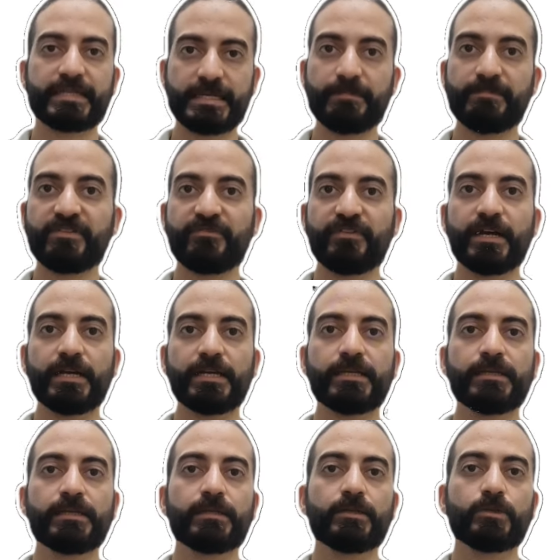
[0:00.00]
is
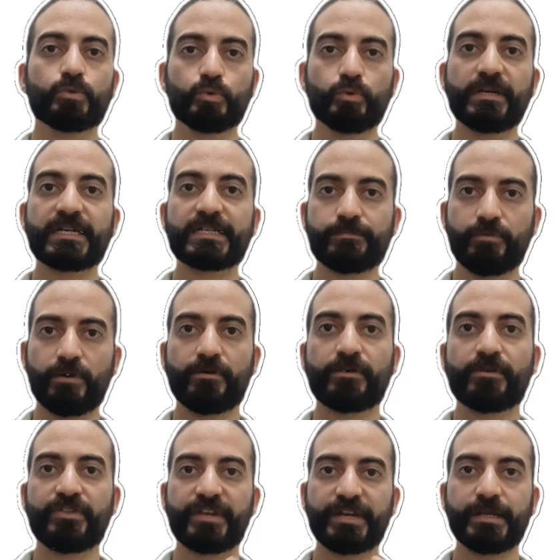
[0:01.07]
simplify 2x
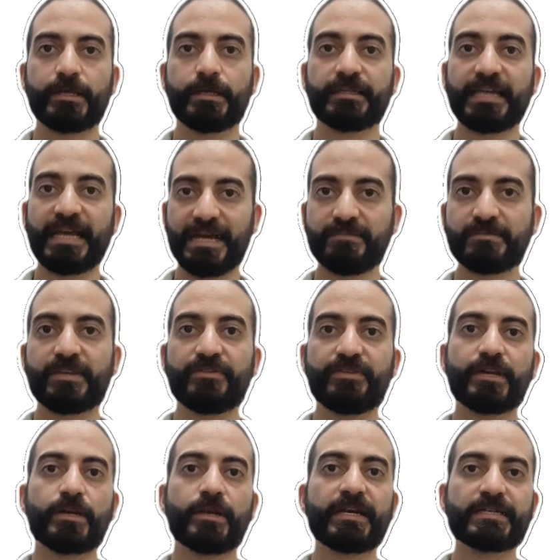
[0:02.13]
power 3 times
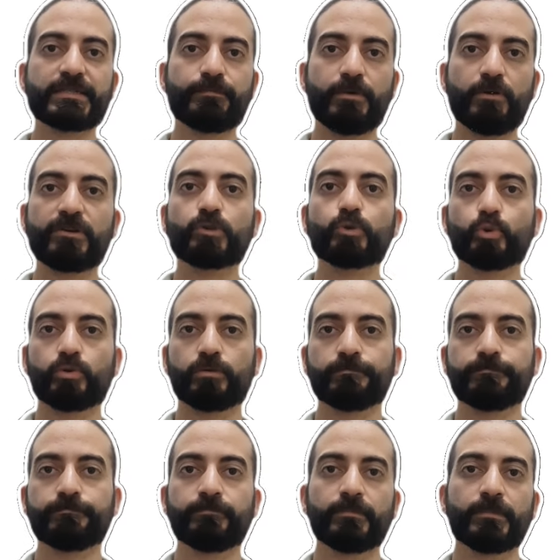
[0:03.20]
3x power
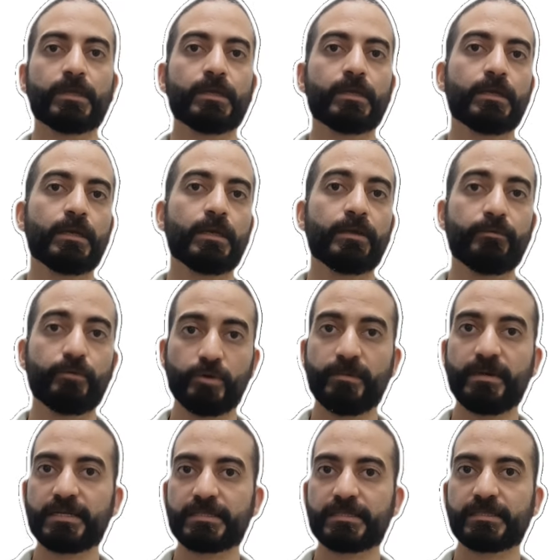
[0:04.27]
2. We
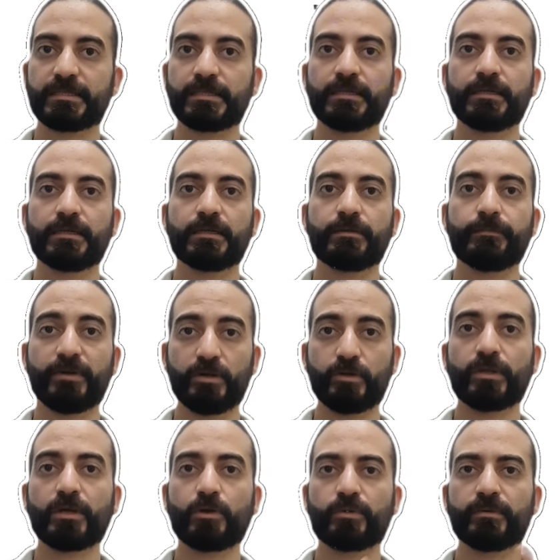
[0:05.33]
must
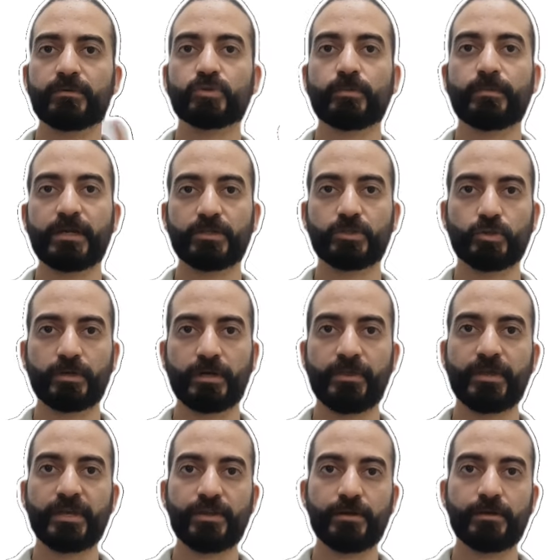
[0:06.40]
multiply the numbers
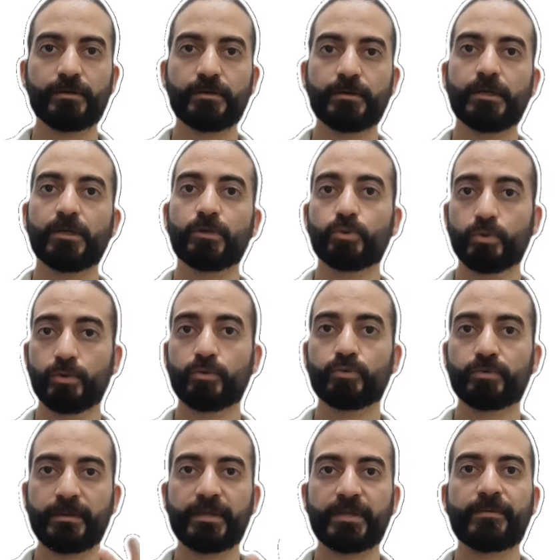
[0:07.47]
together. 2
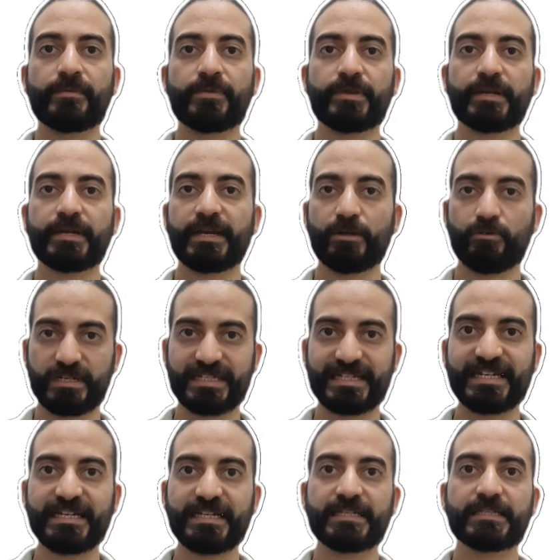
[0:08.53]
times 3 equals
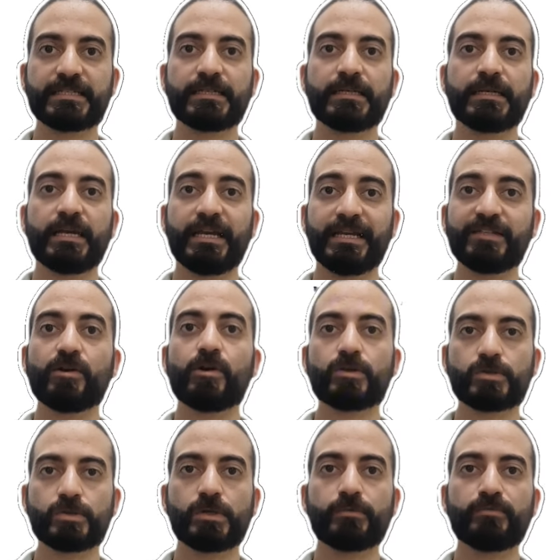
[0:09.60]
6. And
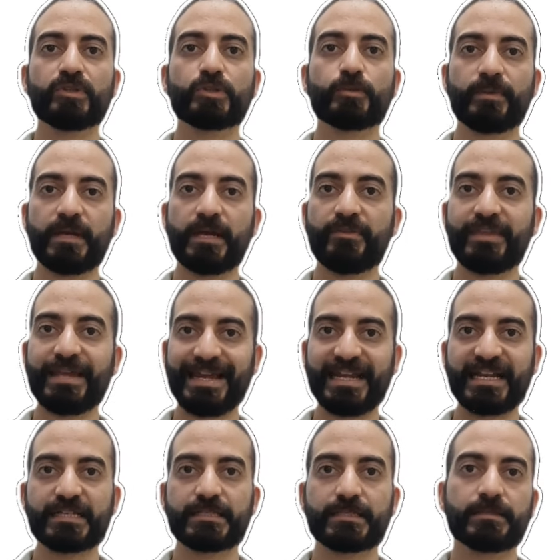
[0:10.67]
also multiply the
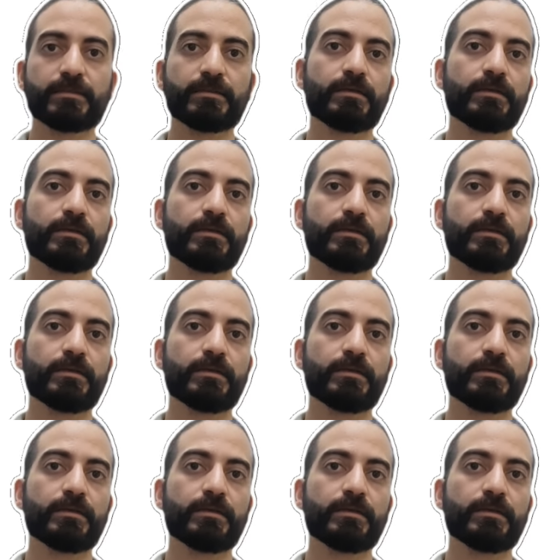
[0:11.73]
x.